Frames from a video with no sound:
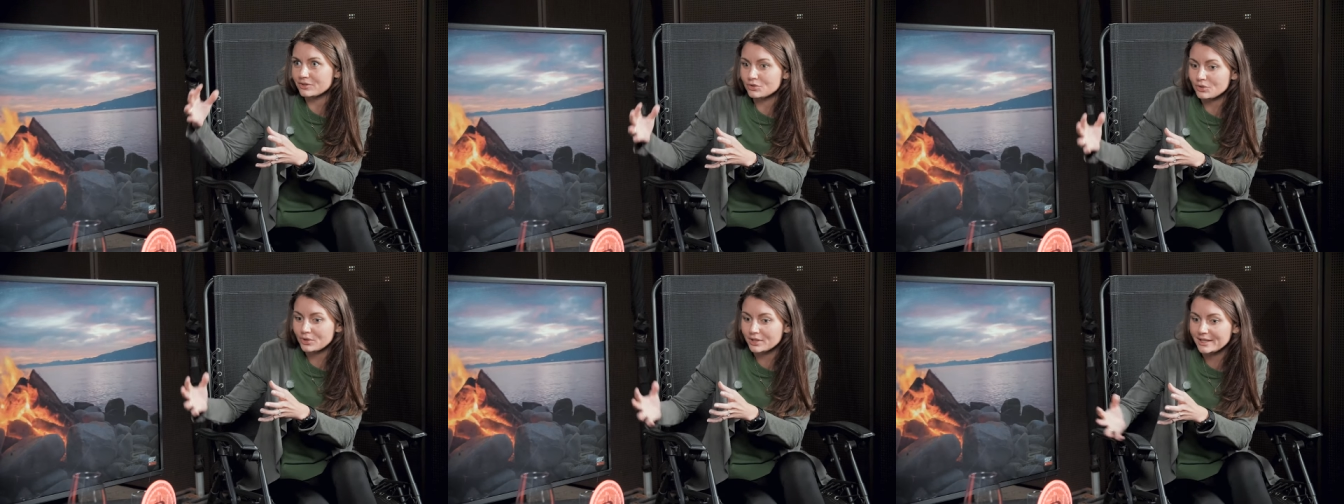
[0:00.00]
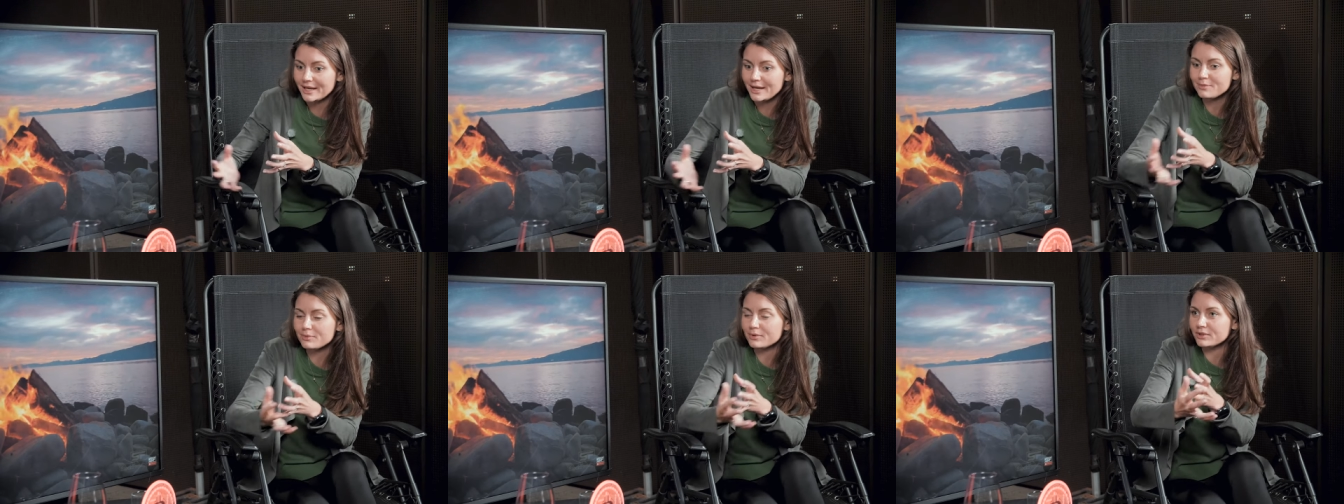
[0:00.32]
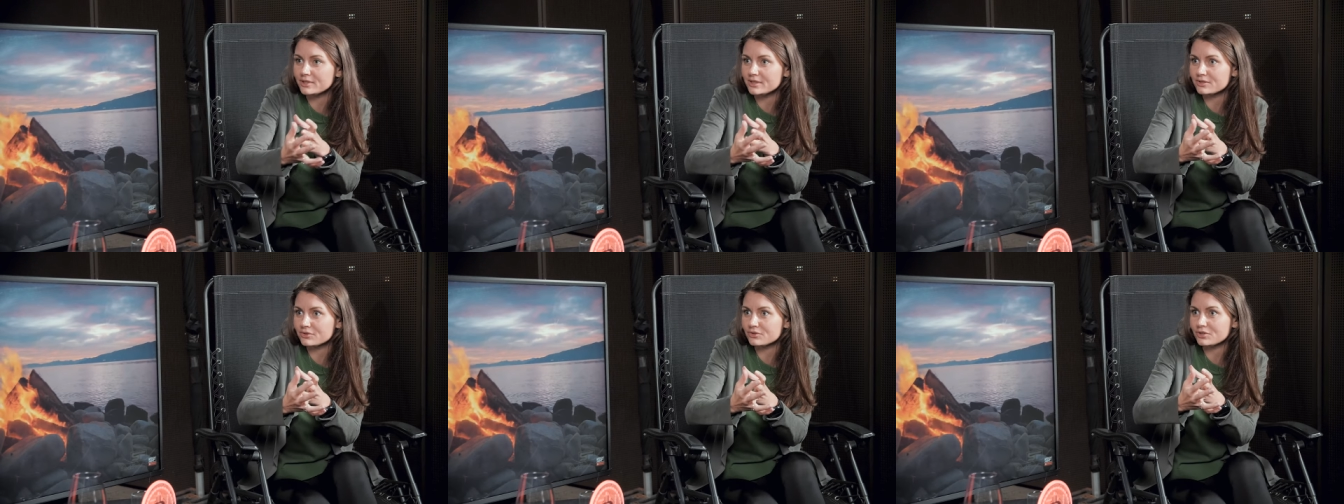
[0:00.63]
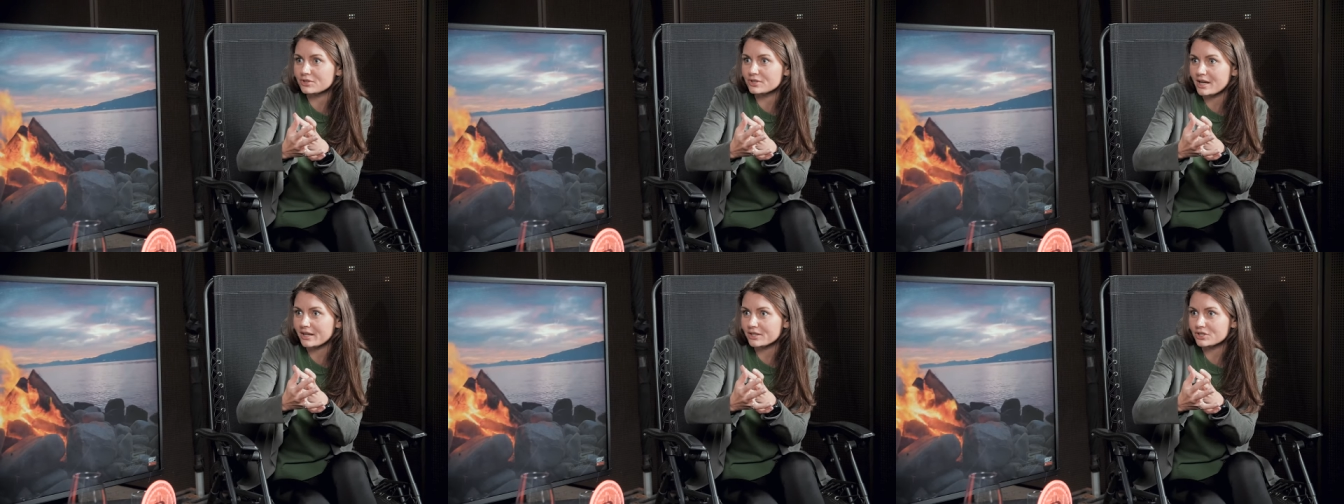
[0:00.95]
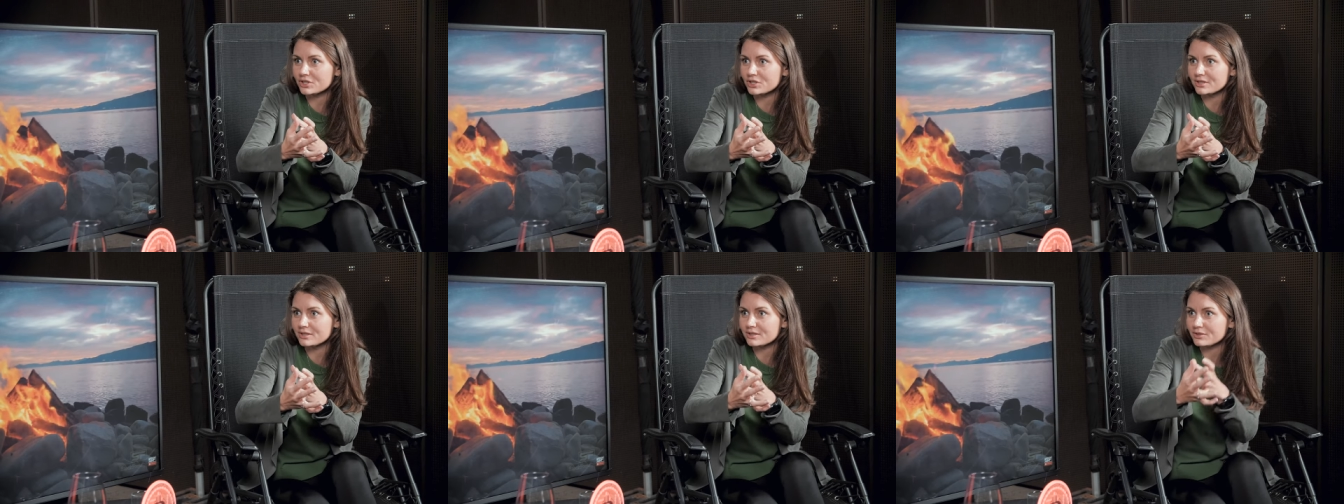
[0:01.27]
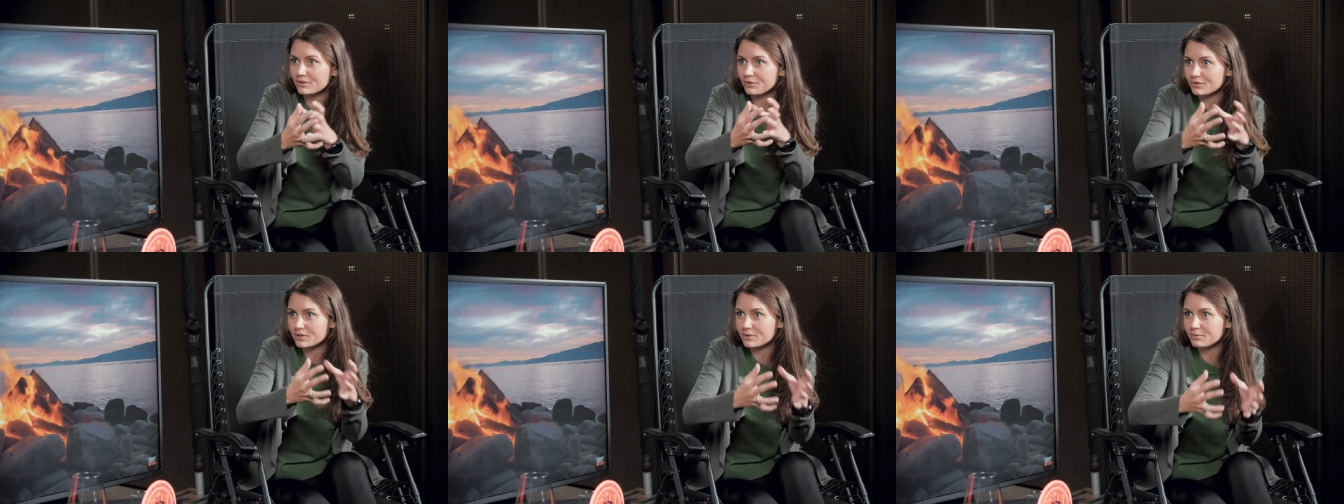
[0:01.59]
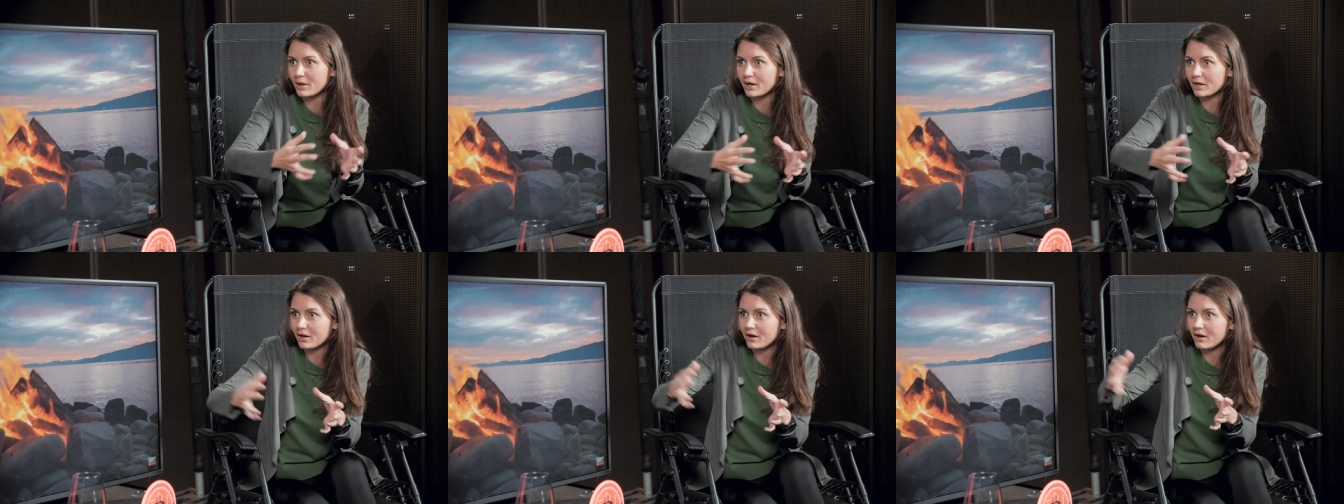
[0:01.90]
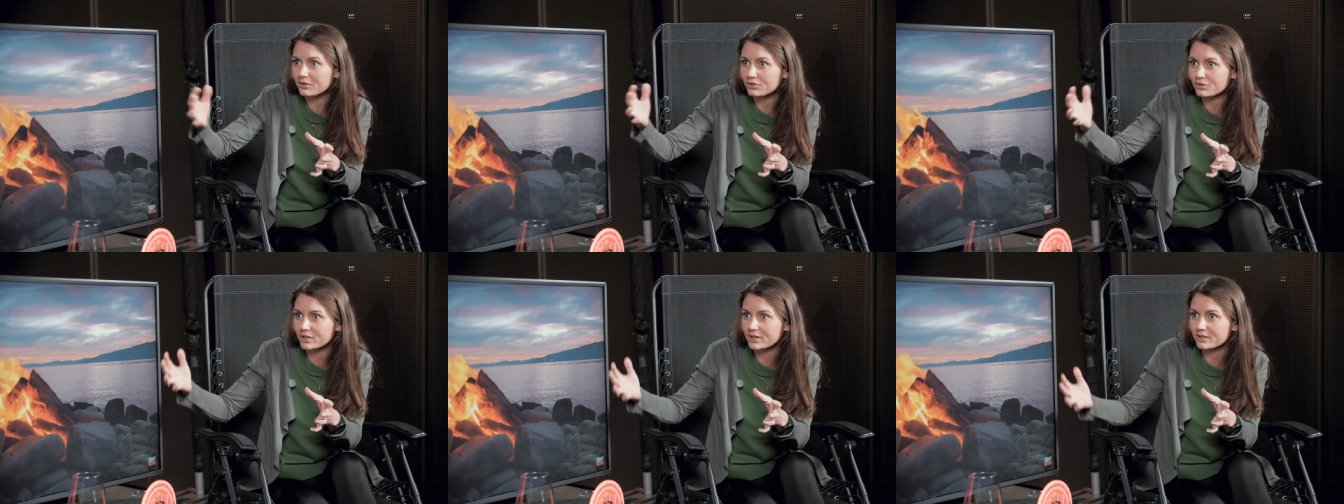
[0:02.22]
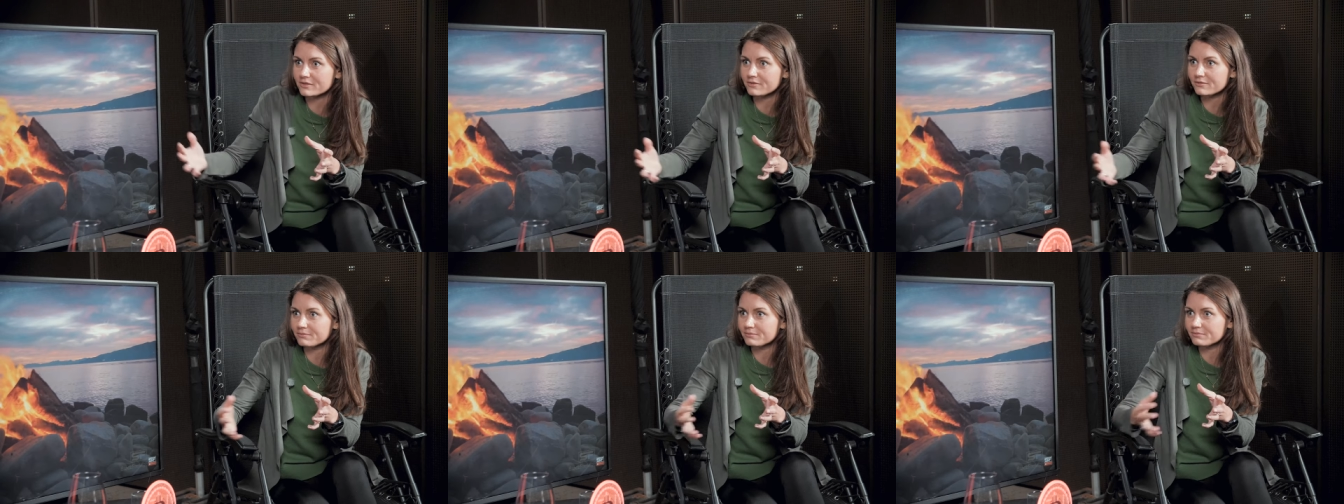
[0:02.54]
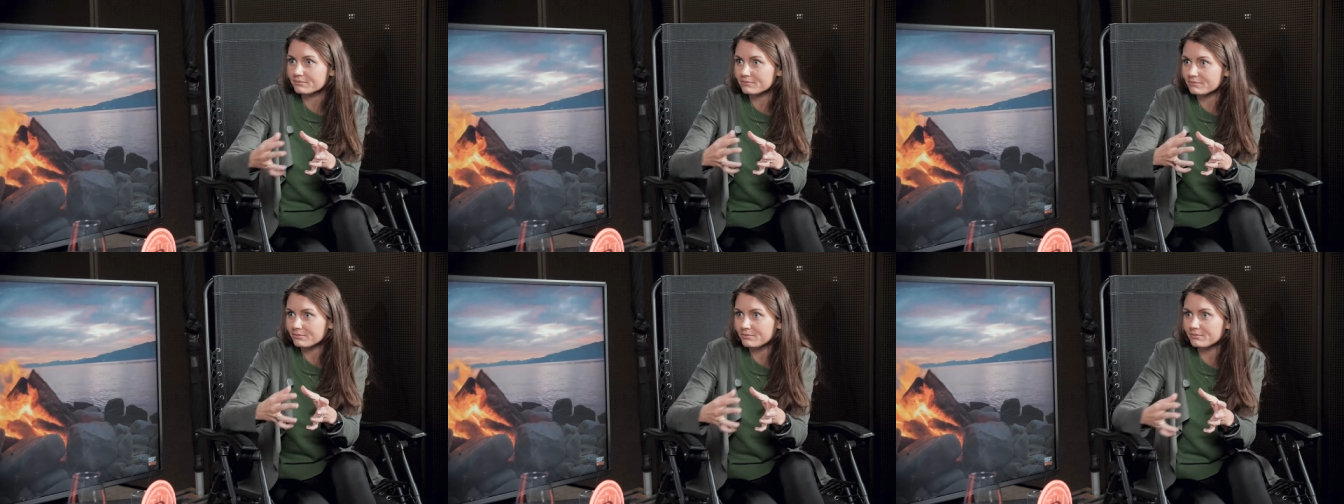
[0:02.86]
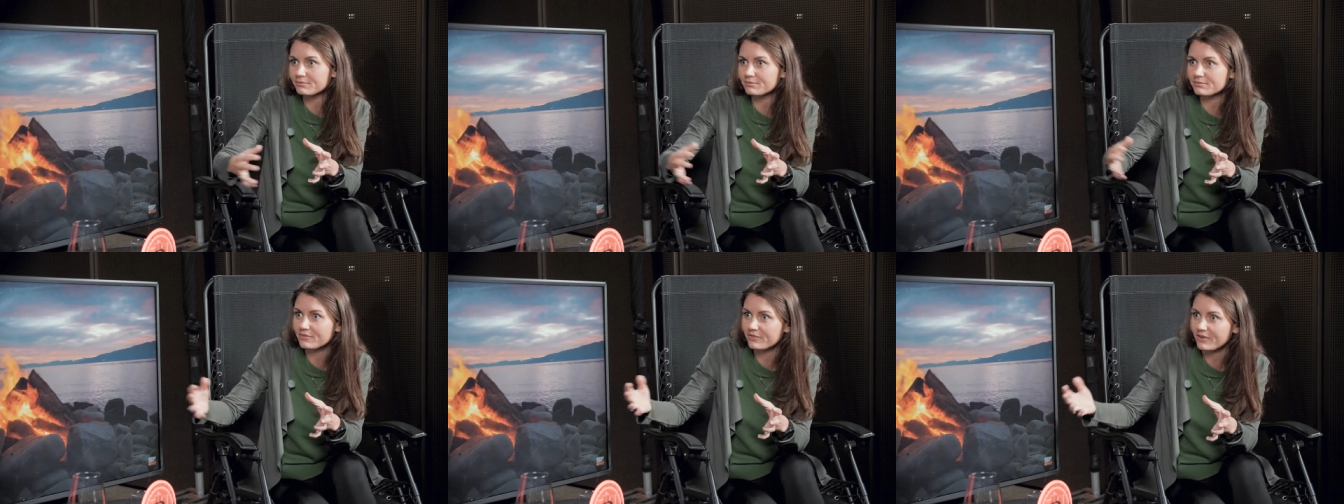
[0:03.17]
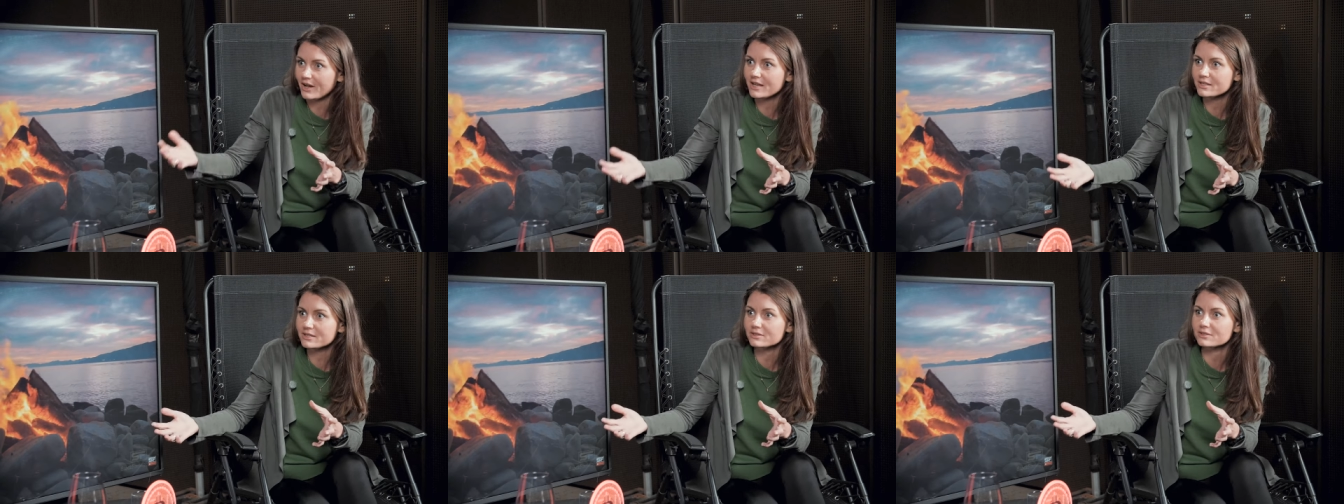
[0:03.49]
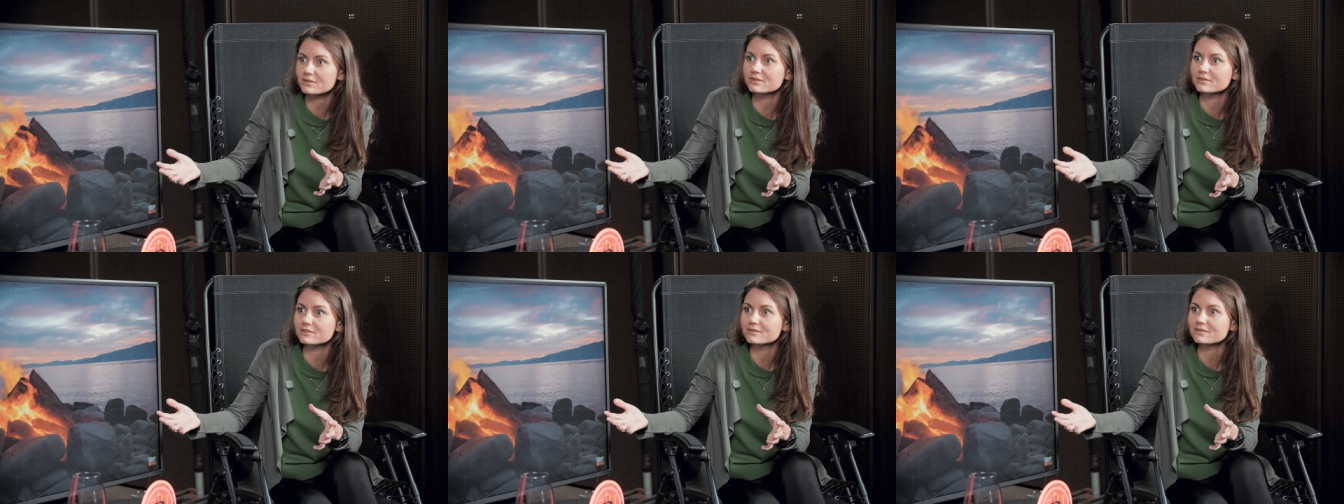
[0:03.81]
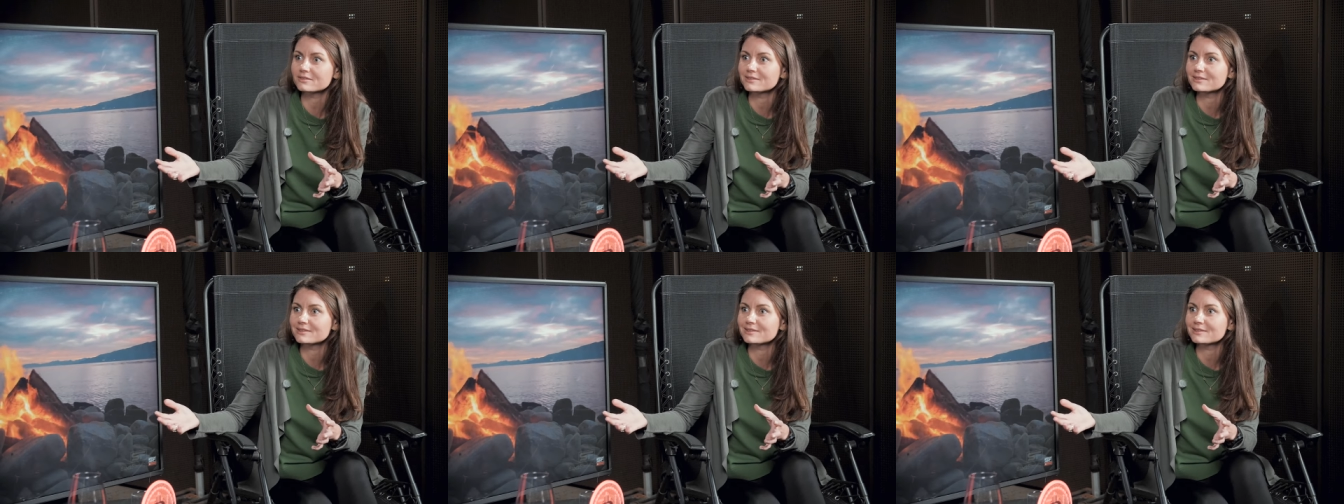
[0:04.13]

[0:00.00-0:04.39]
to enable these transactions of smart contracts faster. Mm.